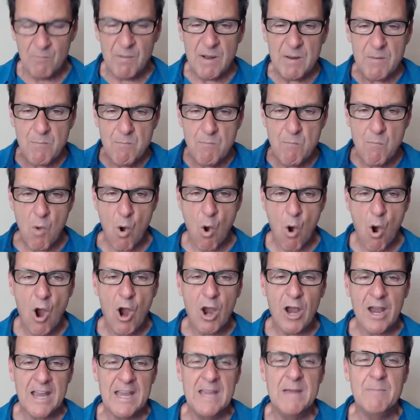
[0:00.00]
But
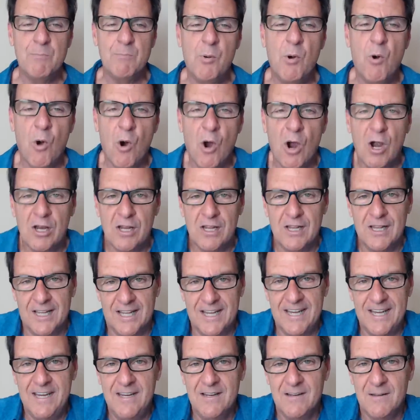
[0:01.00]
more
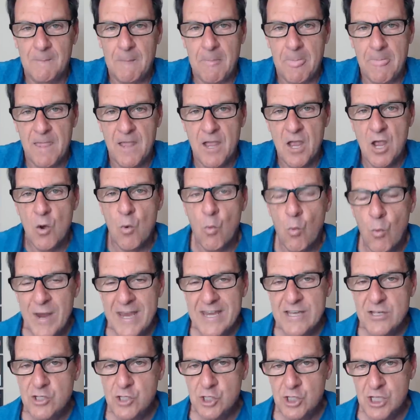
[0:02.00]
importantly,
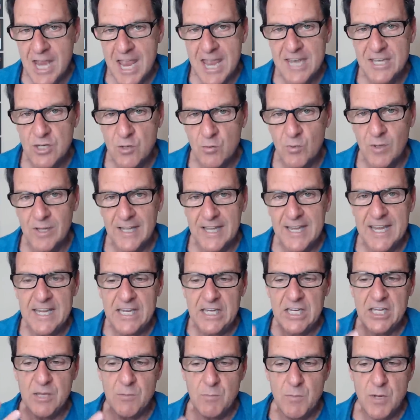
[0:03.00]
we
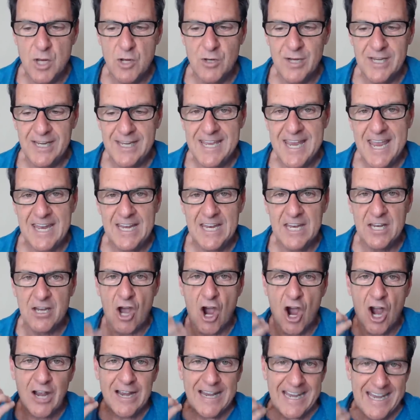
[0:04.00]
genuinely communicated
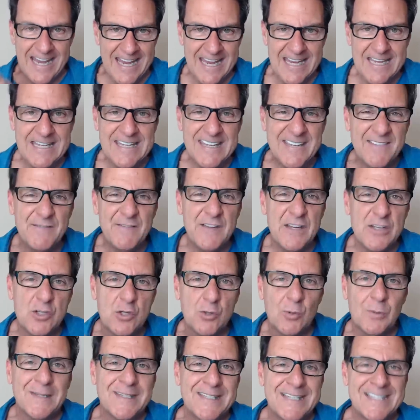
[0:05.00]
our
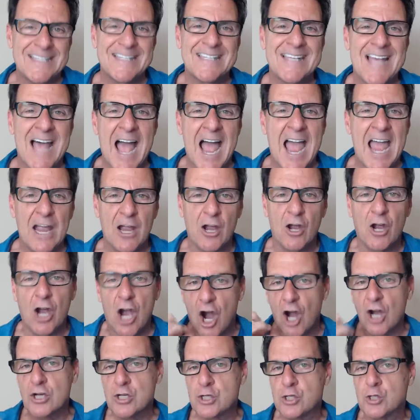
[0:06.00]
individual desire,
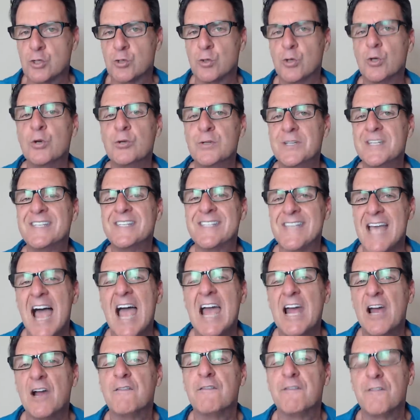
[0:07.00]
our true
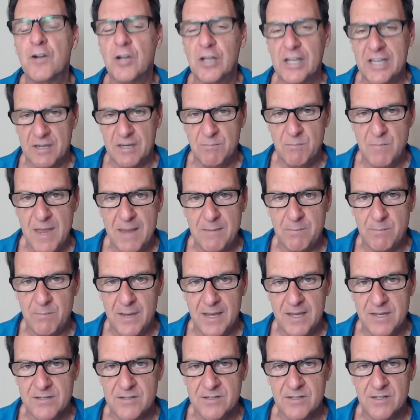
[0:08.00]
desire for
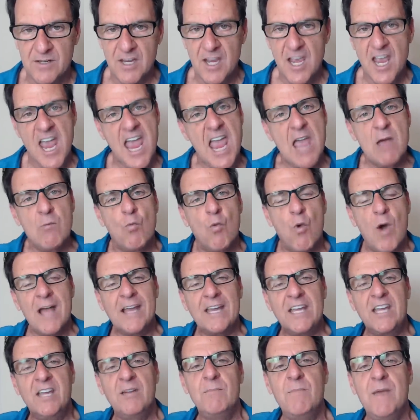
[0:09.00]
commitment, and
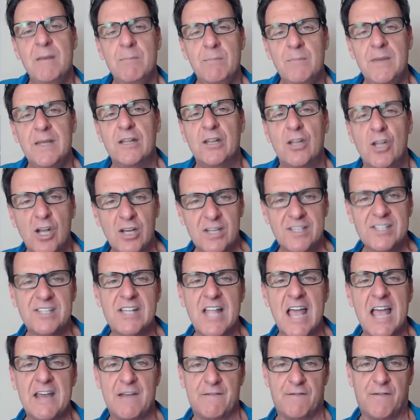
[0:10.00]
what commitment
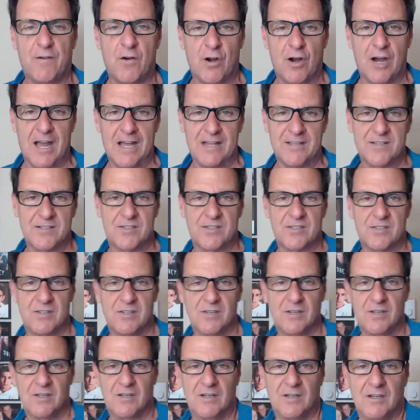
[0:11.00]
looks like for us.